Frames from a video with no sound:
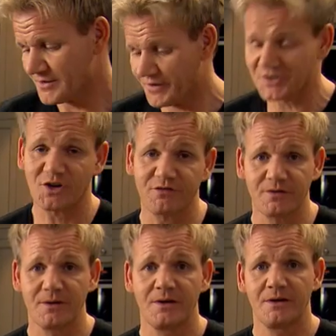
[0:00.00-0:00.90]
First off,
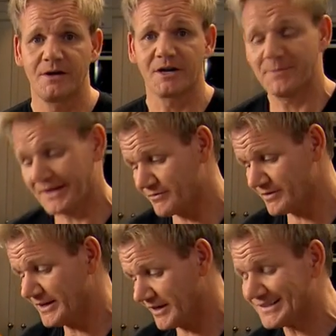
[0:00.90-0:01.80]
I'm gonna make a
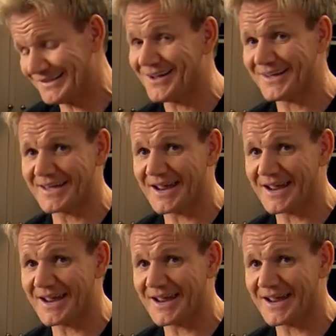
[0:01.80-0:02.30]
really nice light